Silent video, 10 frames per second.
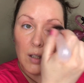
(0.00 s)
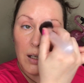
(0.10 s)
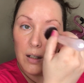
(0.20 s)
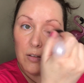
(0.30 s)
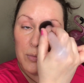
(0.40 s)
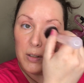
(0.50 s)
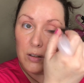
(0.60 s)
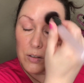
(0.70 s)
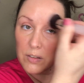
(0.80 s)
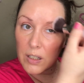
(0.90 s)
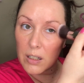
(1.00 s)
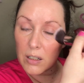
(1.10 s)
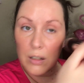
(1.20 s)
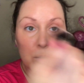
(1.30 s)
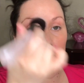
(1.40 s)
I have been
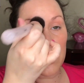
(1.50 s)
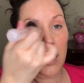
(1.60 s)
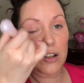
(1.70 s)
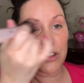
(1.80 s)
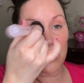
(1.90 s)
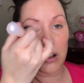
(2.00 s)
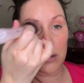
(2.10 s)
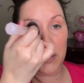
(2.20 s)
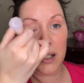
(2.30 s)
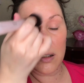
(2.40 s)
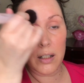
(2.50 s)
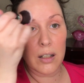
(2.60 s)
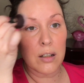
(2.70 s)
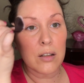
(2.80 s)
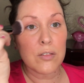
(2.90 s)
using blush on my
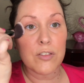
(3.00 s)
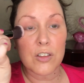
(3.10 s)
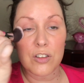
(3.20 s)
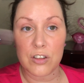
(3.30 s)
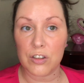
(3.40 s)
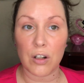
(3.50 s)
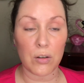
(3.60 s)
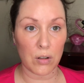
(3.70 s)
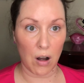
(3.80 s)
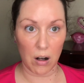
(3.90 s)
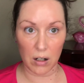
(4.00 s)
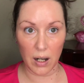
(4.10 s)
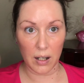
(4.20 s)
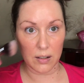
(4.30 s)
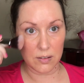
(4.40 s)
lid for so long
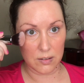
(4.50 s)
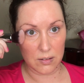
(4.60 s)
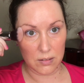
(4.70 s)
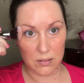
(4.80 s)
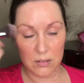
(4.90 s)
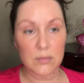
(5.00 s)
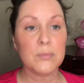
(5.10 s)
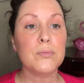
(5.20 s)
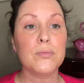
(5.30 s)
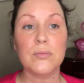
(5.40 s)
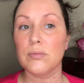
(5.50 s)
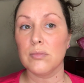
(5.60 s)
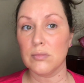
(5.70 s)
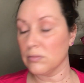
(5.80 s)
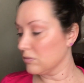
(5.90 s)
as
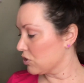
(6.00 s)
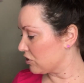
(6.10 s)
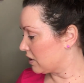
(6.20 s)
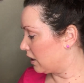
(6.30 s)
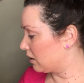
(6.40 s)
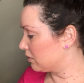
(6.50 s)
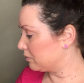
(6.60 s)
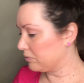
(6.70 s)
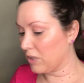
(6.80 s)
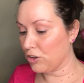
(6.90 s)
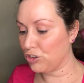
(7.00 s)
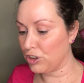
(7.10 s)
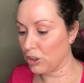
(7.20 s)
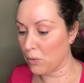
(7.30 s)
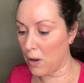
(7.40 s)
just like a
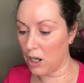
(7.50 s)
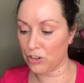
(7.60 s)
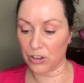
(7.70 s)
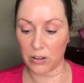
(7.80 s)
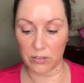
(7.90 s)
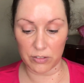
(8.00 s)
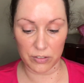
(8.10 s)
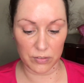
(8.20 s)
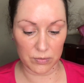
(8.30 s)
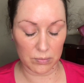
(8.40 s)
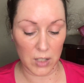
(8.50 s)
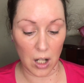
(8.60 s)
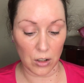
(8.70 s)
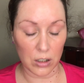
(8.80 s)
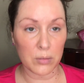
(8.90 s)
sheer wash of
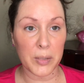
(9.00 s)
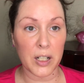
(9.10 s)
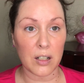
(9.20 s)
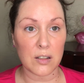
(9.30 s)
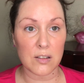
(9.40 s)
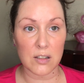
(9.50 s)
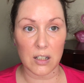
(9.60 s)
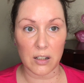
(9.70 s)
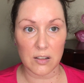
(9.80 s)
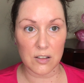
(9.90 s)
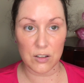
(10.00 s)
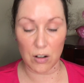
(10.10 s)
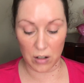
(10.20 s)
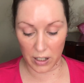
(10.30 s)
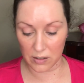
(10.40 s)
color because it's
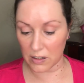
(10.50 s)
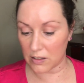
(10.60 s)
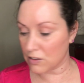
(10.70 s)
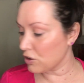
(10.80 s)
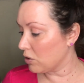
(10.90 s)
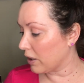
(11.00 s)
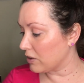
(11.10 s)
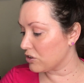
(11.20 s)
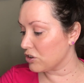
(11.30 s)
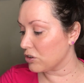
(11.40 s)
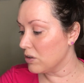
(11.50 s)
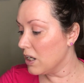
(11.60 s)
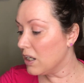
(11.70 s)
so nice, and it's so nice too.